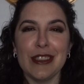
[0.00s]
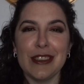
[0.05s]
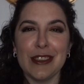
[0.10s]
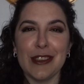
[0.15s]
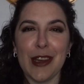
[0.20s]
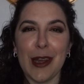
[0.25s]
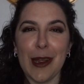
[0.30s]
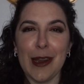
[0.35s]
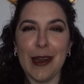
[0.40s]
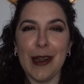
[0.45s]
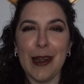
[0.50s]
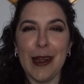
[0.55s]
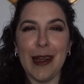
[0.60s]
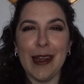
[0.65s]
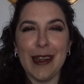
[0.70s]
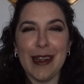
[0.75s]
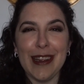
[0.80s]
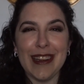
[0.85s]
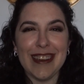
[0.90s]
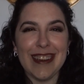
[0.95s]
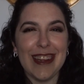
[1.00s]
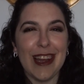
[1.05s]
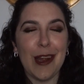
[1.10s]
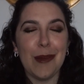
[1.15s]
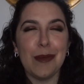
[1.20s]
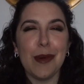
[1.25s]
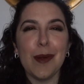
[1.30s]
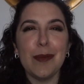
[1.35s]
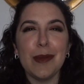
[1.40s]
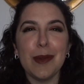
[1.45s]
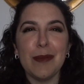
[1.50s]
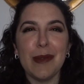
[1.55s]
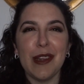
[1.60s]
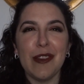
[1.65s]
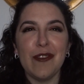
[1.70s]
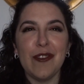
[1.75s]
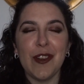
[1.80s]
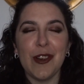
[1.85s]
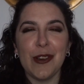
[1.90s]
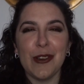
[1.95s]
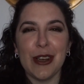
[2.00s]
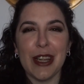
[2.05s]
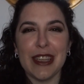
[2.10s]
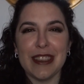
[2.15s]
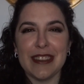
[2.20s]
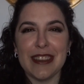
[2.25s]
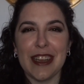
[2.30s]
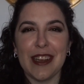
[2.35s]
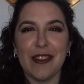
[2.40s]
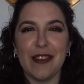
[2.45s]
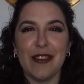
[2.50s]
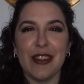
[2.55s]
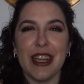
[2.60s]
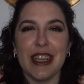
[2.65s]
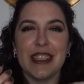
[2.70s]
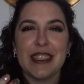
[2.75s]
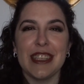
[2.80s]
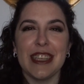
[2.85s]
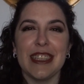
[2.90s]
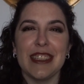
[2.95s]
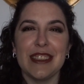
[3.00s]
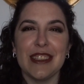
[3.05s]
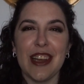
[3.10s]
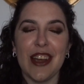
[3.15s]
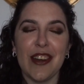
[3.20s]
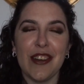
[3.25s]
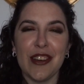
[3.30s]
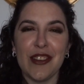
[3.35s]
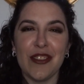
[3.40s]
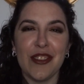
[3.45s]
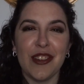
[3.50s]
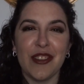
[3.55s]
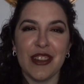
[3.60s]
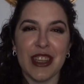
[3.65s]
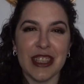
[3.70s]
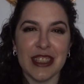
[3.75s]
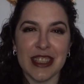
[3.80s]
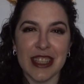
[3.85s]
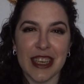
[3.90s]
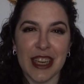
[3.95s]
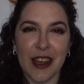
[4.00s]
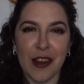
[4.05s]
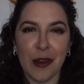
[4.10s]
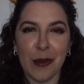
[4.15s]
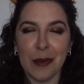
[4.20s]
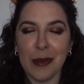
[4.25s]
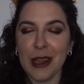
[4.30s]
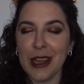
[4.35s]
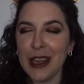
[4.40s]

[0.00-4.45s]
so I propped up my phone as like a flashlight, so I don't even know if that's gonna help.